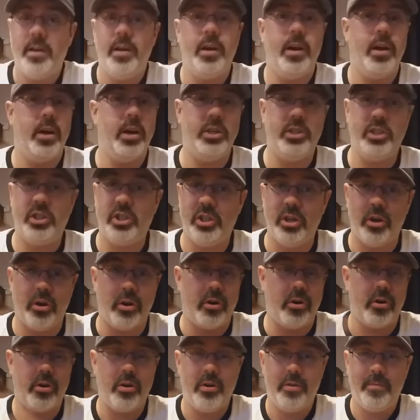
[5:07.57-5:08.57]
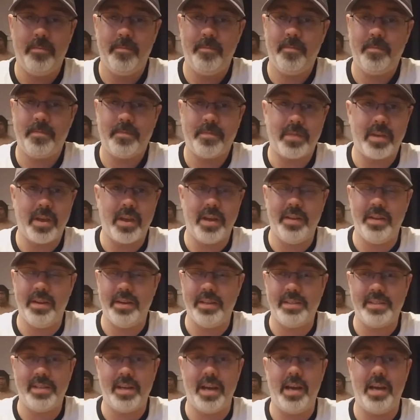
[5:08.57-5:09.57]
sure. And then
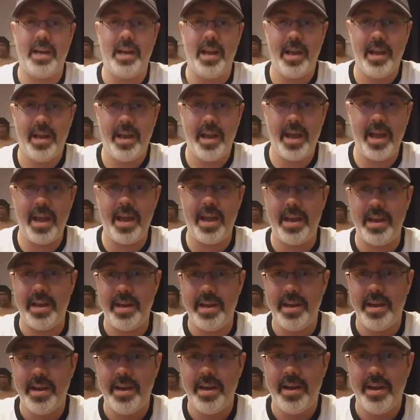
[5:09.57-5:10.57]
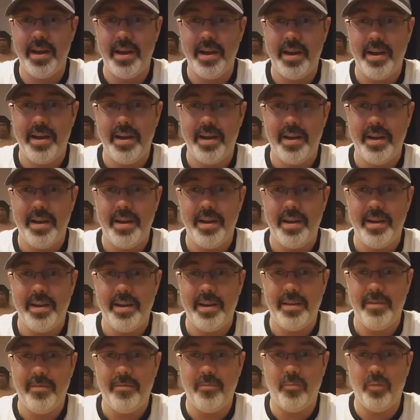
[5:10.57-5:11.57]
it's like, hey,
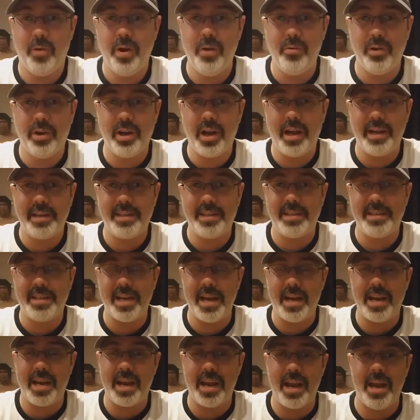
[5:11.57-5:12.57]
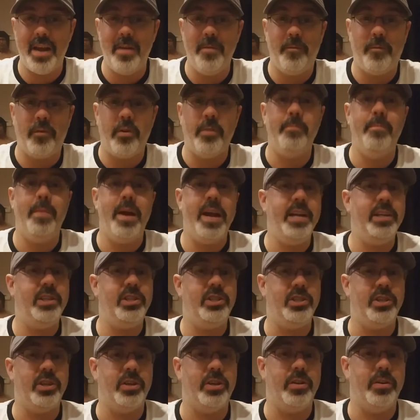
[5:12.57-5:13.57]
we would like to take
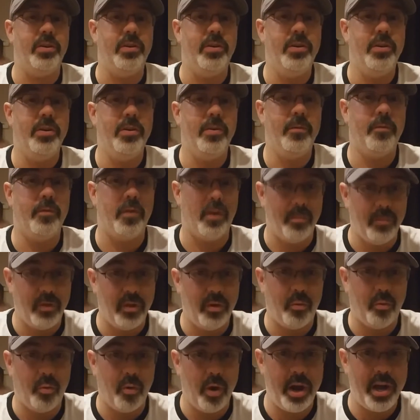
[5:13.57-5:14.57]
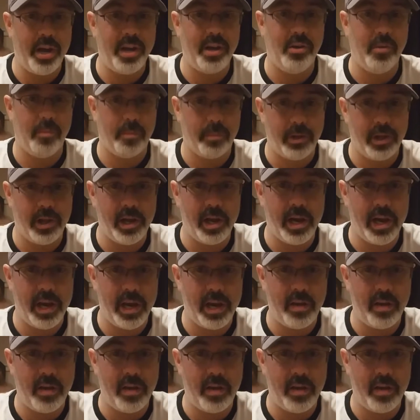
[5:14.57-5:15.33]
information from the way you play,